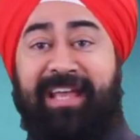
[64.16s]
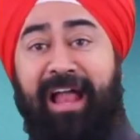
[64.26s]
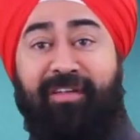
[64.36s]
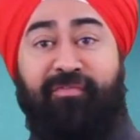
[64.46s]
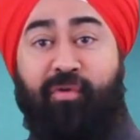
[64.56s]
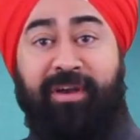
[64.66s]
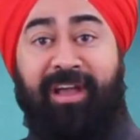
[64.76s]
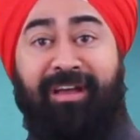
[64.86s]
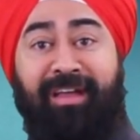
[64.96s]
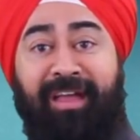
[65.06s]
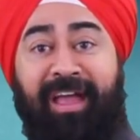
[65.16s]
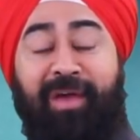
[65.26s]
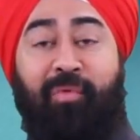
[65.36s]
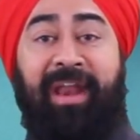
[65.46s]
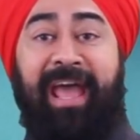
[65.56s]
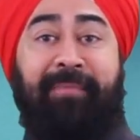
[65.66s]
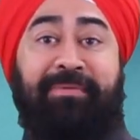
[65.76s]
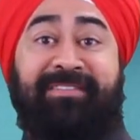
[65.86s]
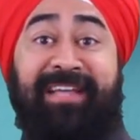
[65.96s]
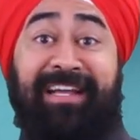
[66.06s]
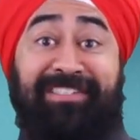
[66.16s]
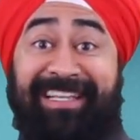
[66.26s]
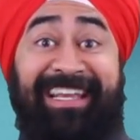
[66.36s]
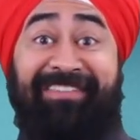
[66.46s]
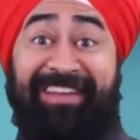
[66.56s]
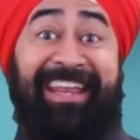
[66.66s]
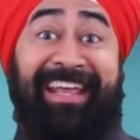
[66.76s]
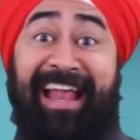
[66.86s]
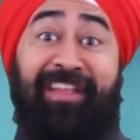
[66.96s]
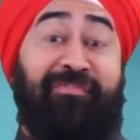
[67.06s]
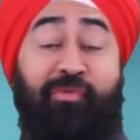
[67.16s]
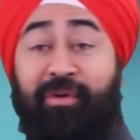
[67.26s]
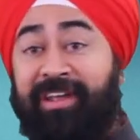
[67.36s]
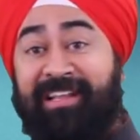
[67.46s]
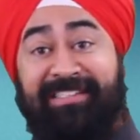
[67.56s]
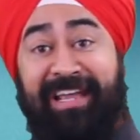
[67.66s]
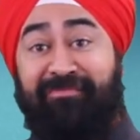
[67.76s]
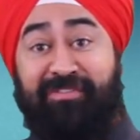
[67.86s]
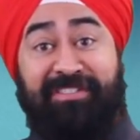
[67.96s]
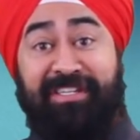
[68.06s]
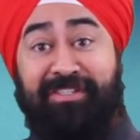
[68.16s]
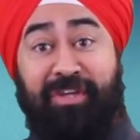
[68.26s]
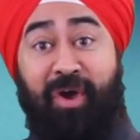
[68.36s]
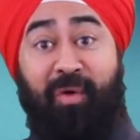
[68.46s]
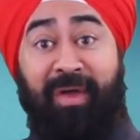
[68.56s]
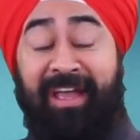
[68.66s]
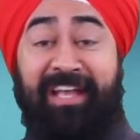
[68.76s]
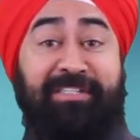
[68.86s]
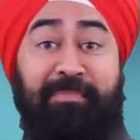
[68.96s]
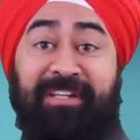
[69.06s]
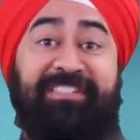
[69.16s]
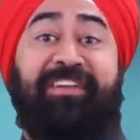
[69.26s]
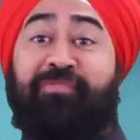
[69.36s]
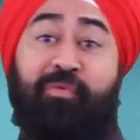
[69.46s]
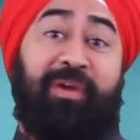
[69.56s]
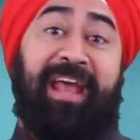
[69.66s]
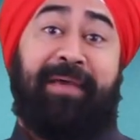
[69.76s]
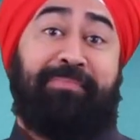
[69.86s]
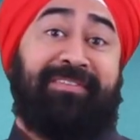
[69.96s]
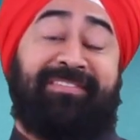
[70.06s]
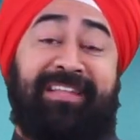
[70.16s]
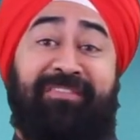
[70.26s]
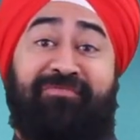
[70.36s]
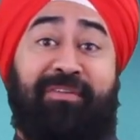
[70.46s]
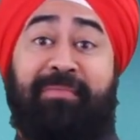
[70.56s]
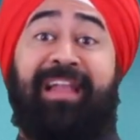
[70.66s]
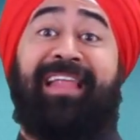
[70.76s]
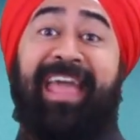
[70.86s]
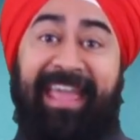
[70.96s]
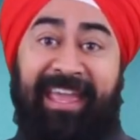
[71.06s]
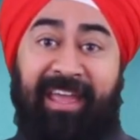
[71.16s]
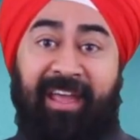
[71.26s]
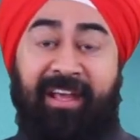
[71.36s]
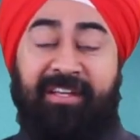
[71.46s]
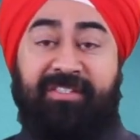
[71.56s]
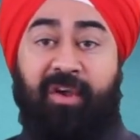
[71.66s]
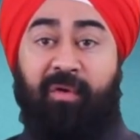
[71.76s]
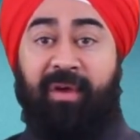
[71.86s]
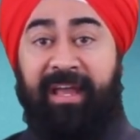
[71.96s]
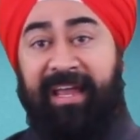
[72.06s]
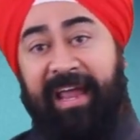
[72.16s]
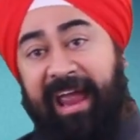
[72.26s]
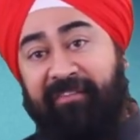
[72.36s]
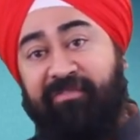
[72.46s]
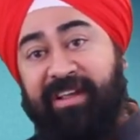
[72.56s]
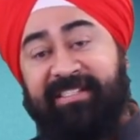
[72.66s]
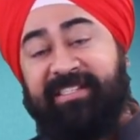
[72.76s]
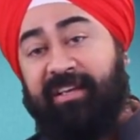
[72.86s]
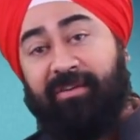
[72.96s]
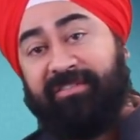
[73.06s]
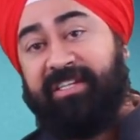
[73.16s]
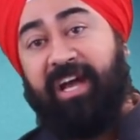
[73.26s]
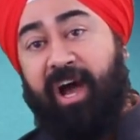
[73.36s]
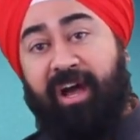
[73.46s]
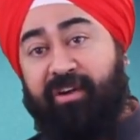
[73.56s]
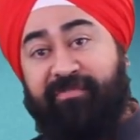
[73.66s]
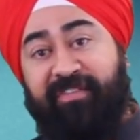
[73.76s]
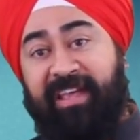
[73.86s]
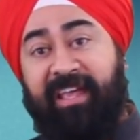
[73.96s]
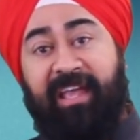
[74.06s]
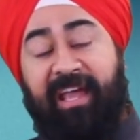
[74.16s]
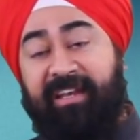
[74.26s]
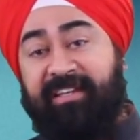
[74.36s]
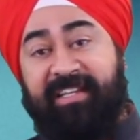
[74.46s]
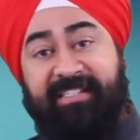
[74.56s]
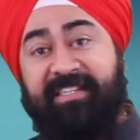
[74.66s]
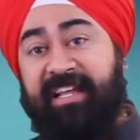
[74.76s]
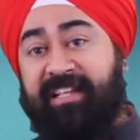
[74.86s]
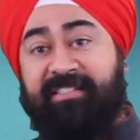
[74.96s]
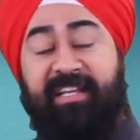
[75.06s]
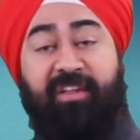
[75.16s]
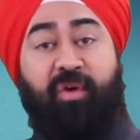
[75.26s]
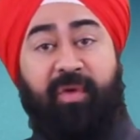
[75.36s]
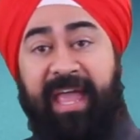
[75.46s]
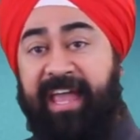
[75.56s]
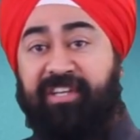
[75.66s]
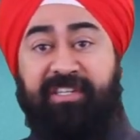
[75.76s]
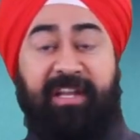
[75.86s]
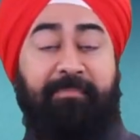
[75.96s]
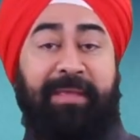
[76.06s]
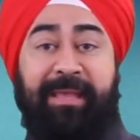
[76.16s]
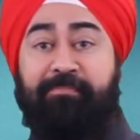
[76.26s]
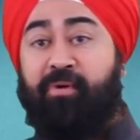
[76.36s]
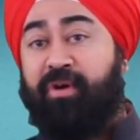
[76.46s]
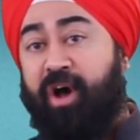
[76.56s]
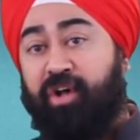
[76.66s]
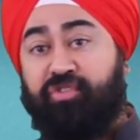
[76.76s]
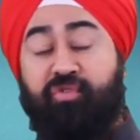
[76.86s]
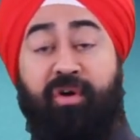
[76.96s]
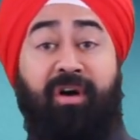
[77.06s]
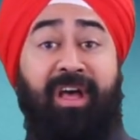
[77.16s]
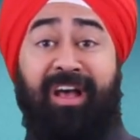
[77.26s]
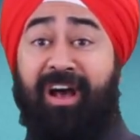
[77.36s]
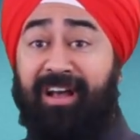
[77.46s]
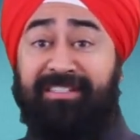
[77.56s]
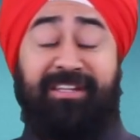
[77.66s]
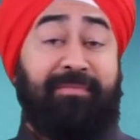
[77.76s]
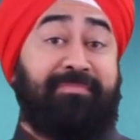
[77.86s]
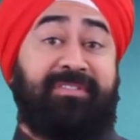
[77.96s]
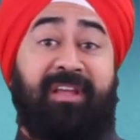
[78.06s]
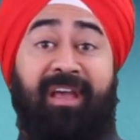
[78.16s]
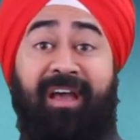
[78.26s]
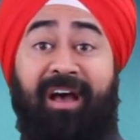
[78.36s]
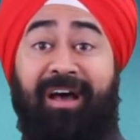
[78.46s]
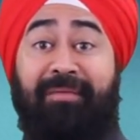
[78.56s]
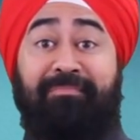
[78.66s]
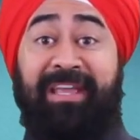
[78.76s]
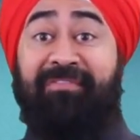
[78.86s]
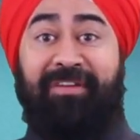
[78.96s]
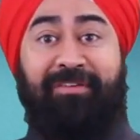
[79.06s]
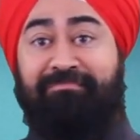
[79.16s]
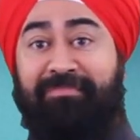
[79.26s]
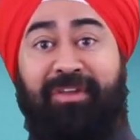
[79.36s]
in California. And what happens actually even in California and San Francisco is much different what happens than from LA. So every single geography and distance and location, people, cultural, customs, even,